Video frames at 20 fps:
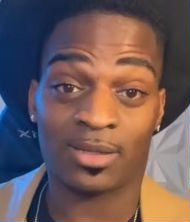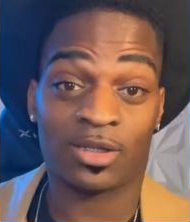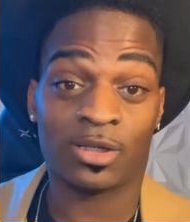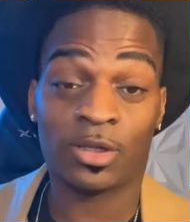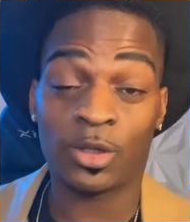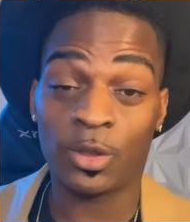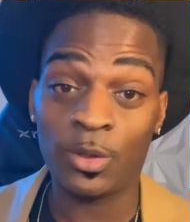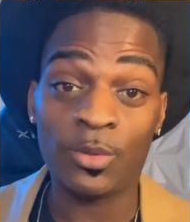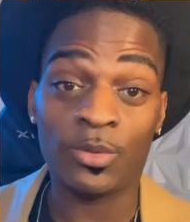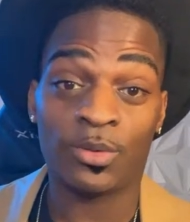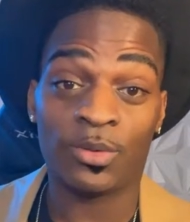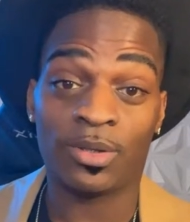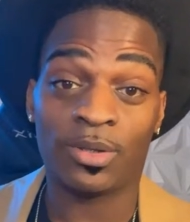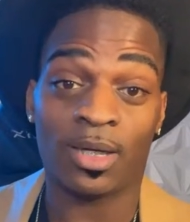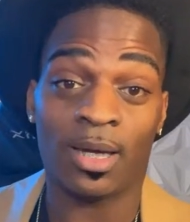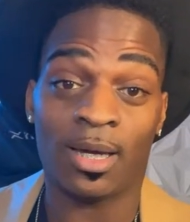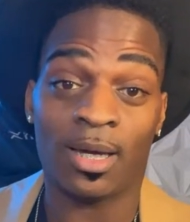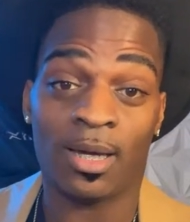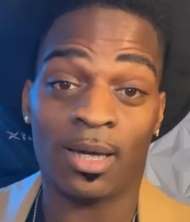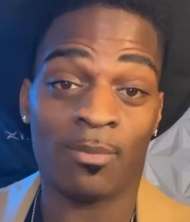sued,
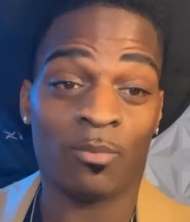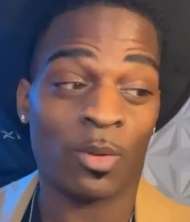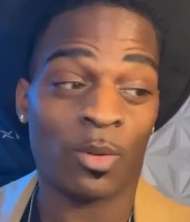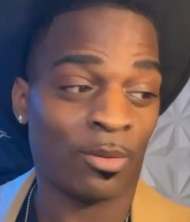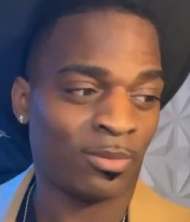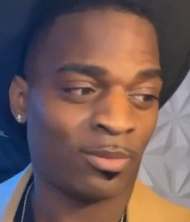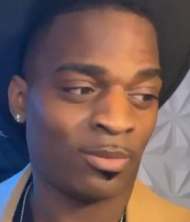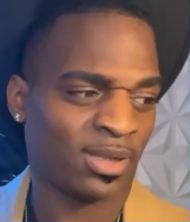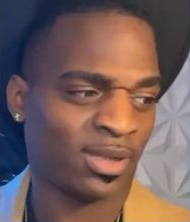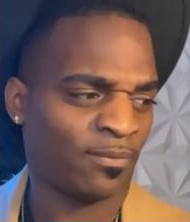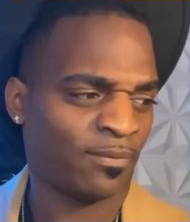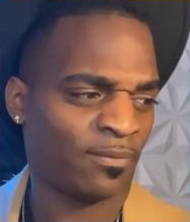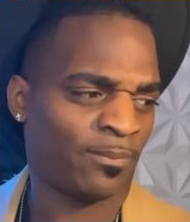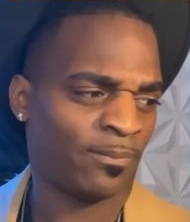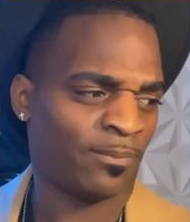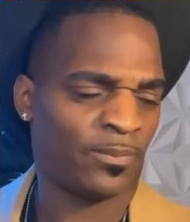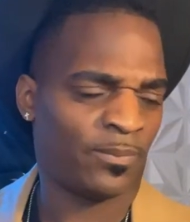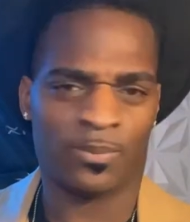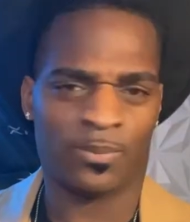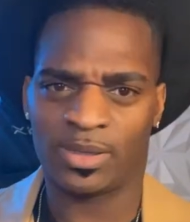what was it,
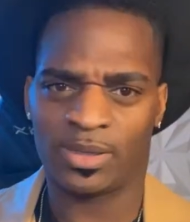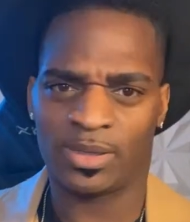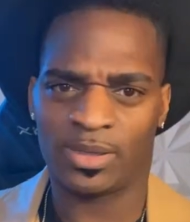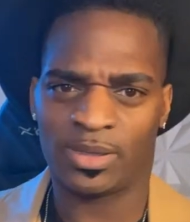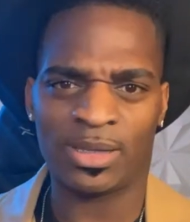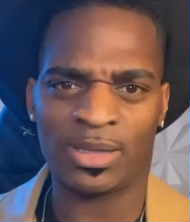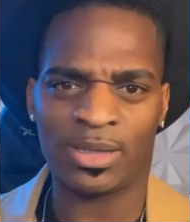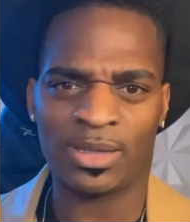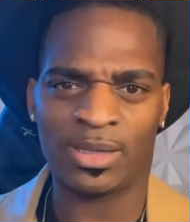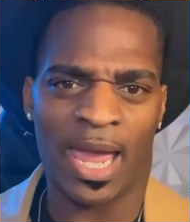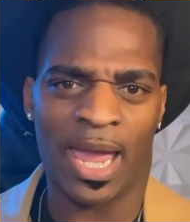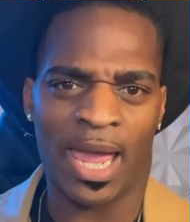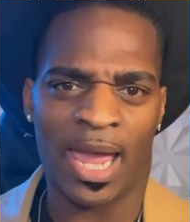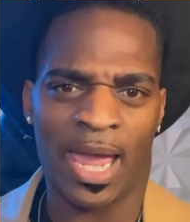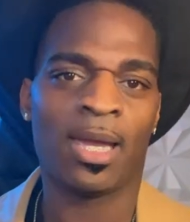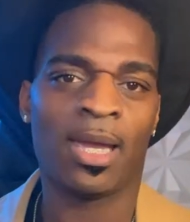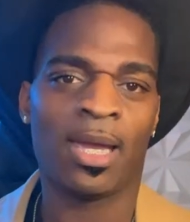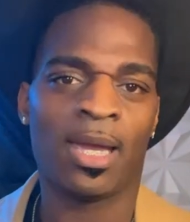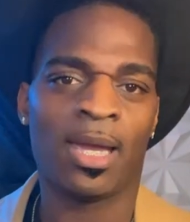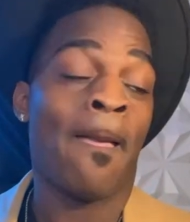some months back
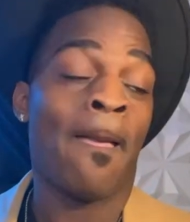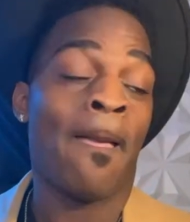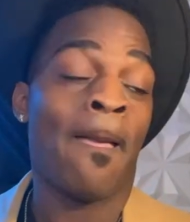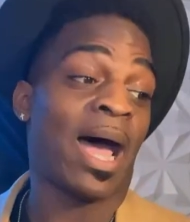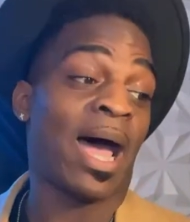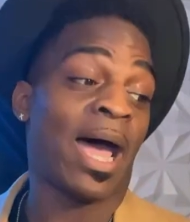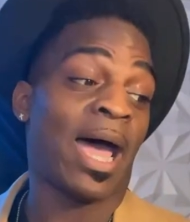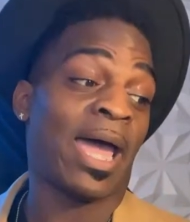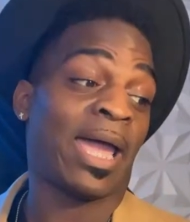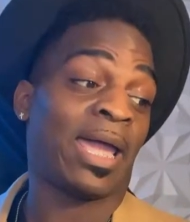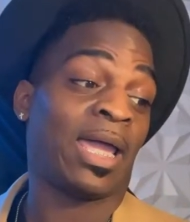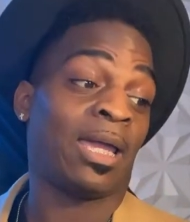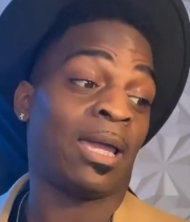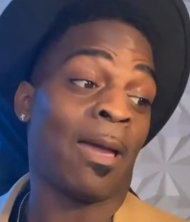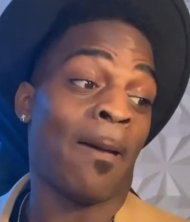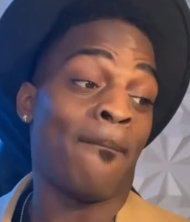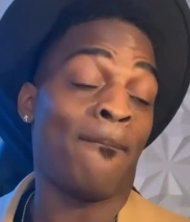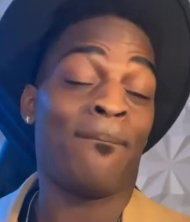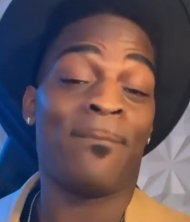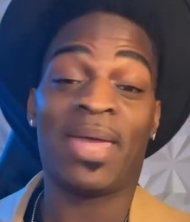by
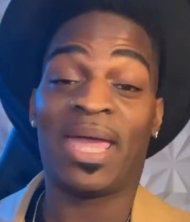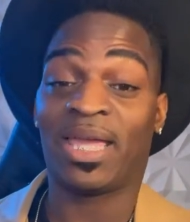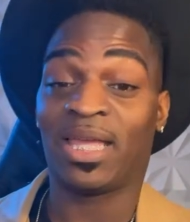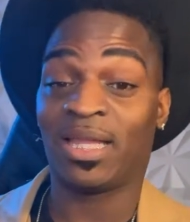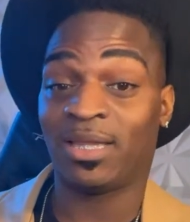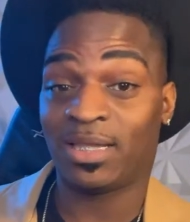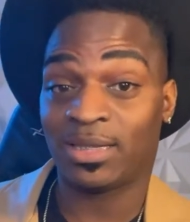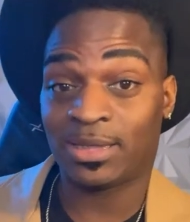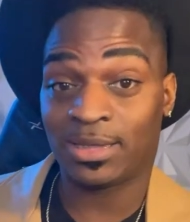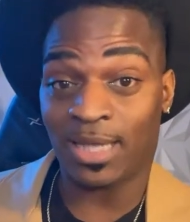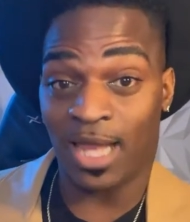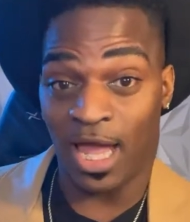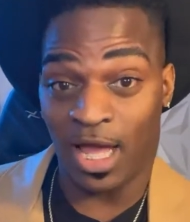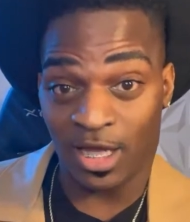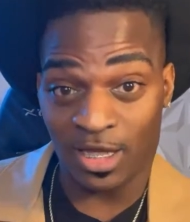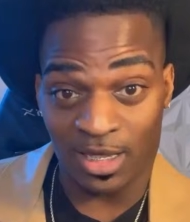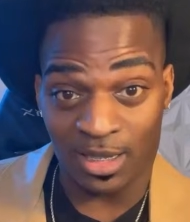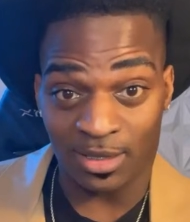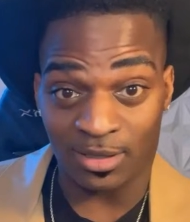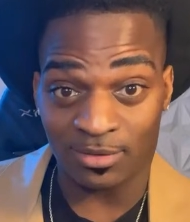Megan the
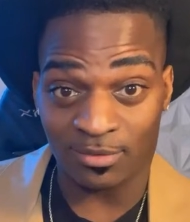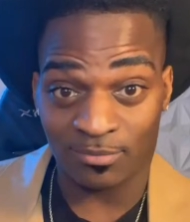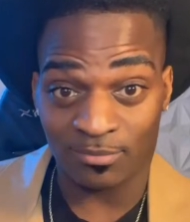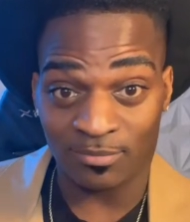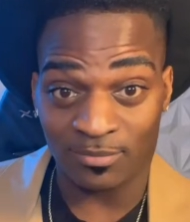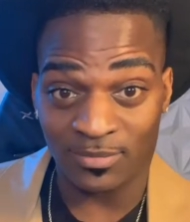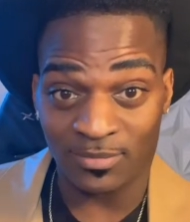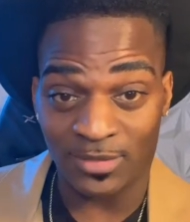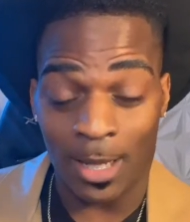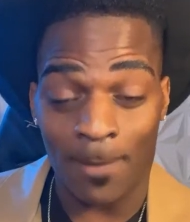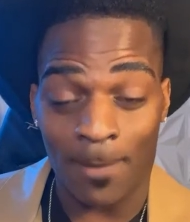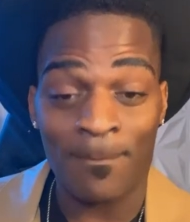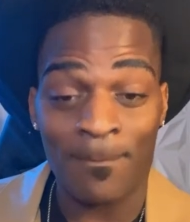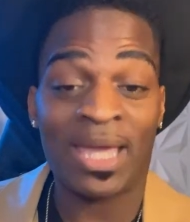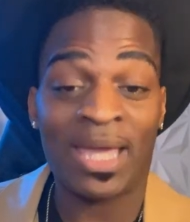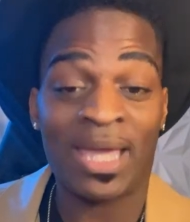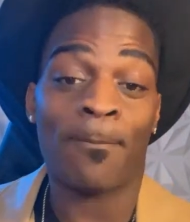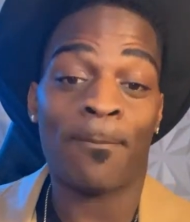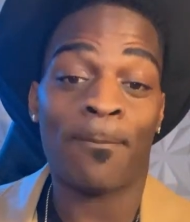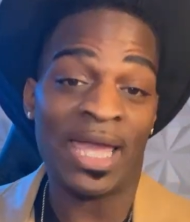Stallion,
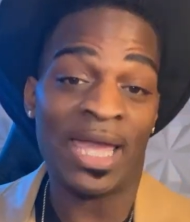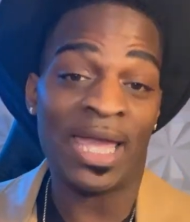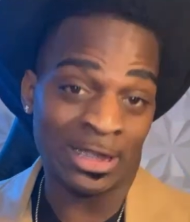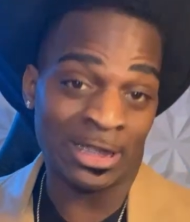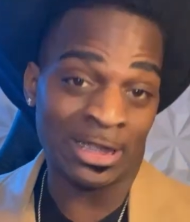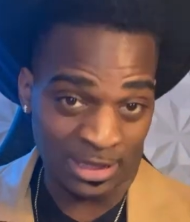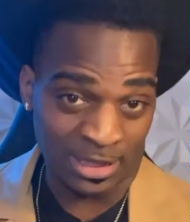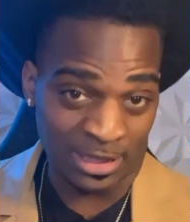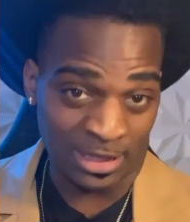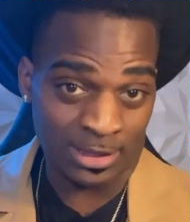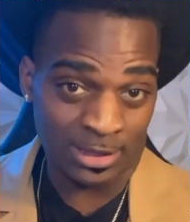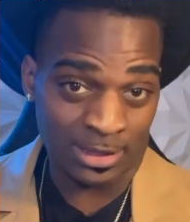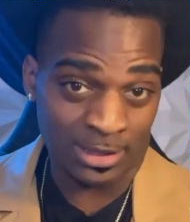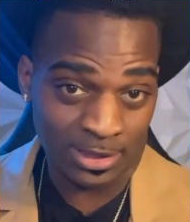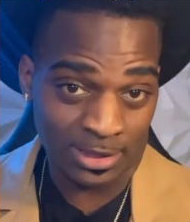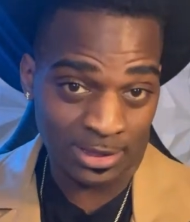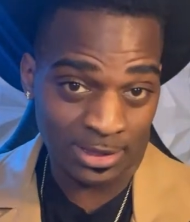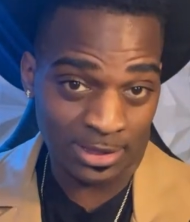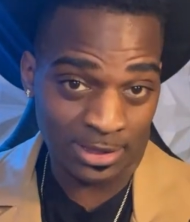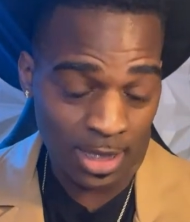Megan the Pegasus.
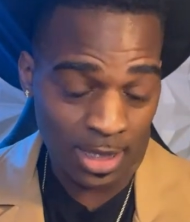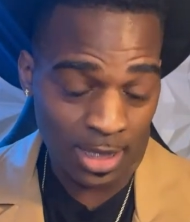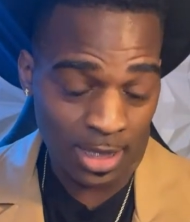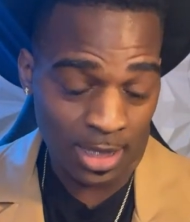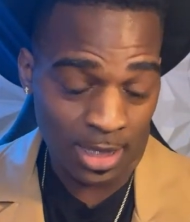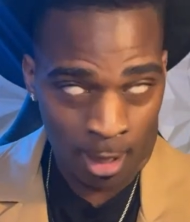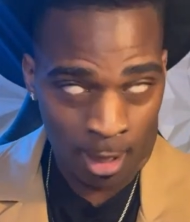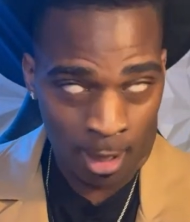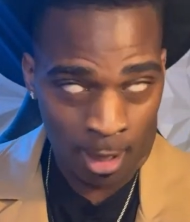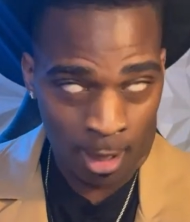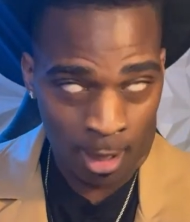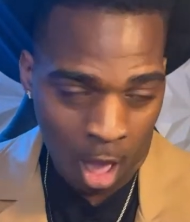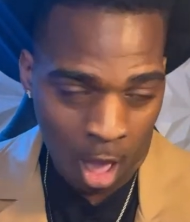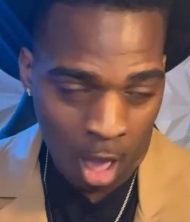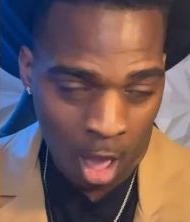Okay, girl.